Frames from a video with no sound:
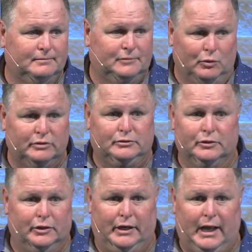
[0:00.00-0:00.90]
Do what you're
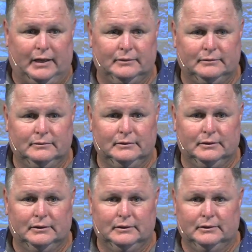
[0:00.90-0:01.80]
good at.
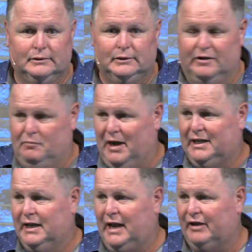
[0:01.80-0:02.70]
If my
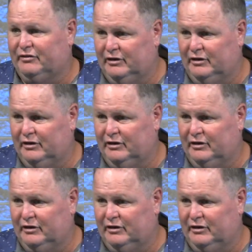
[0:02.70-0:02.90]
kid has